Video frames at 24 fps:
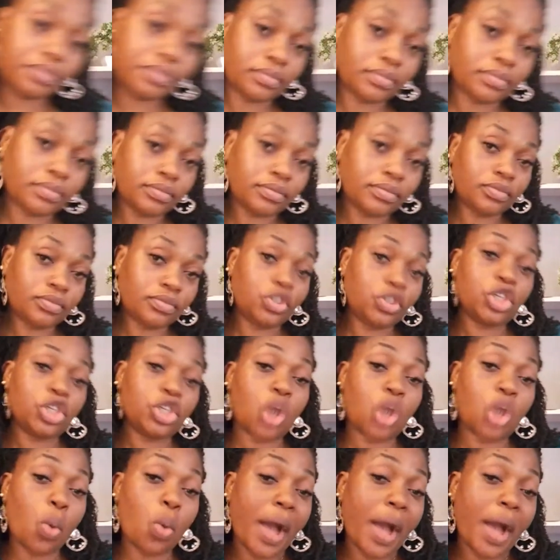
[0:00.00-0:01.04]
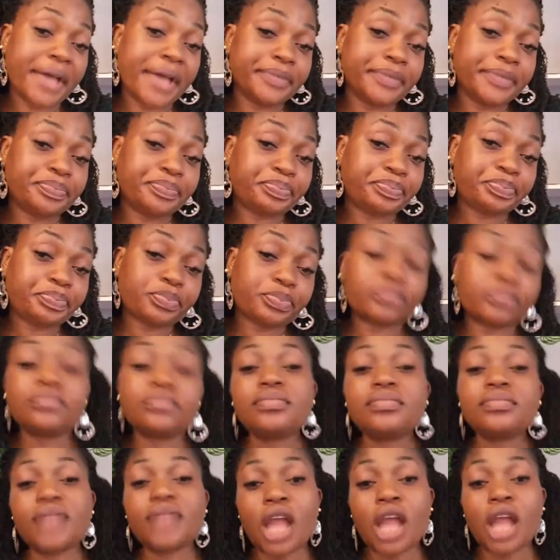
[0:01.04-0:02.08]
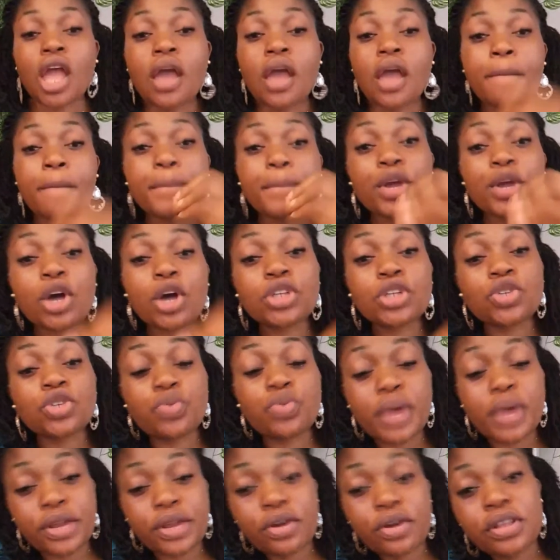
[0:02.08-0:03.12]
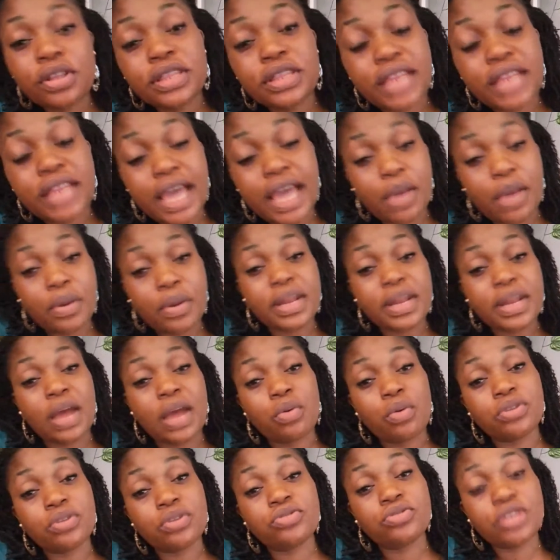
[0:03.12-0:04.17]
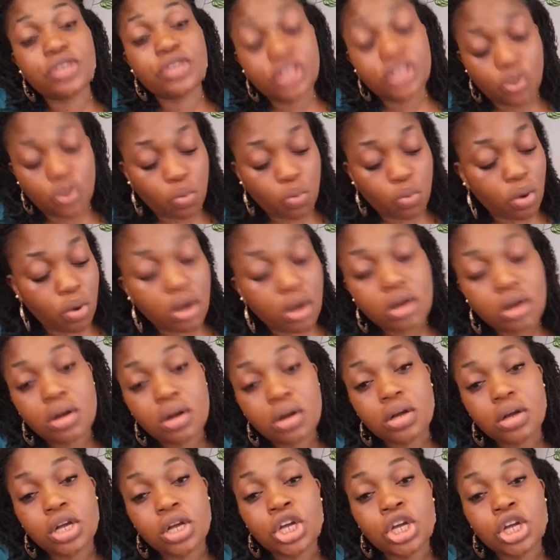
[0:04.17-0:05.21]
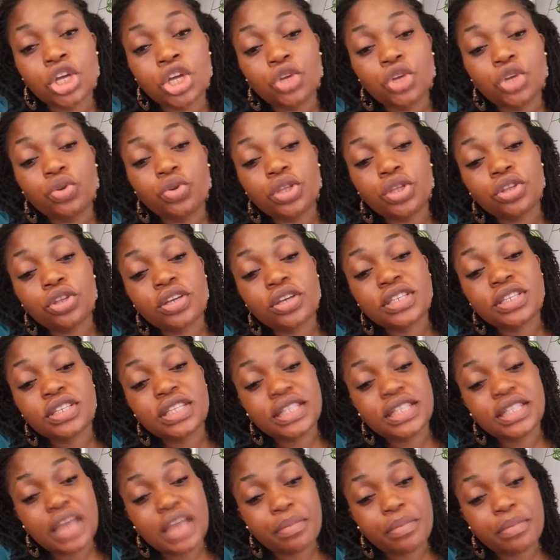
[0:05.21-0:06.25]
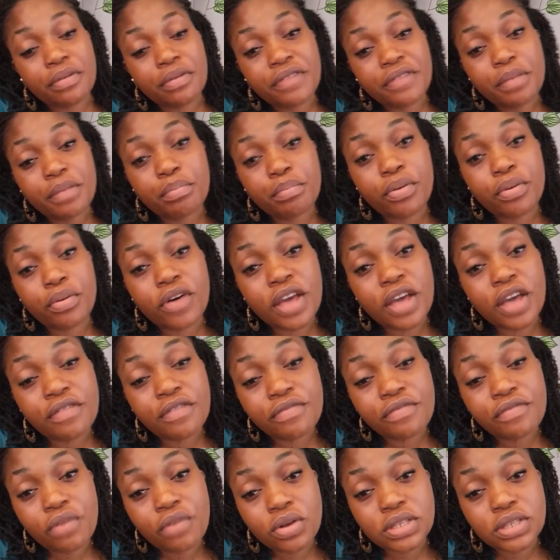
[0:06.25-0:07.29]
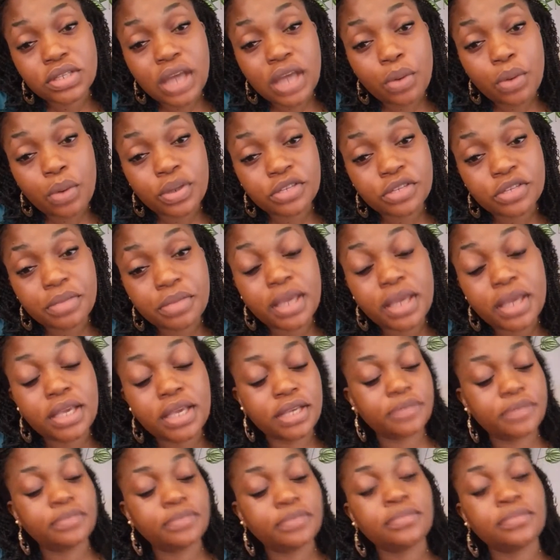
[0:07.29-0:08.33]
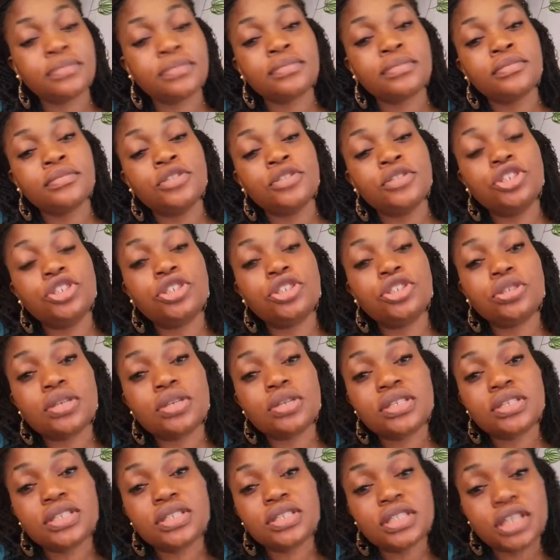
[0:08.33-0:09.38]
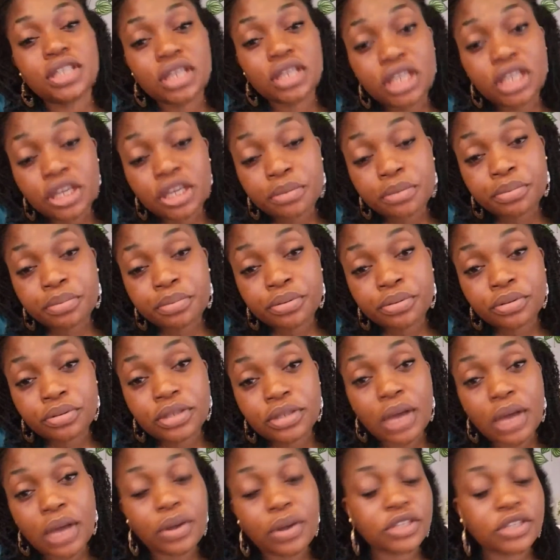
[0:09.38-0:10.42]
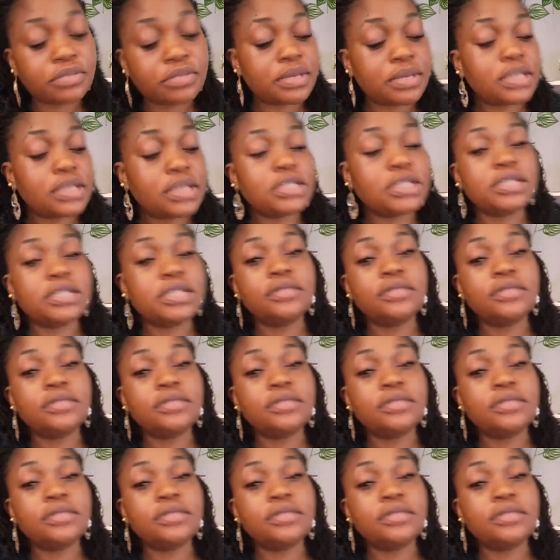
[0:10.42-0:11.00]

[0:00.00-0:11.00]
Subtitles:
Do you know why? Because you were not there when I was doing the work. You did not see the type of effort I was making. You did not see the input I was making.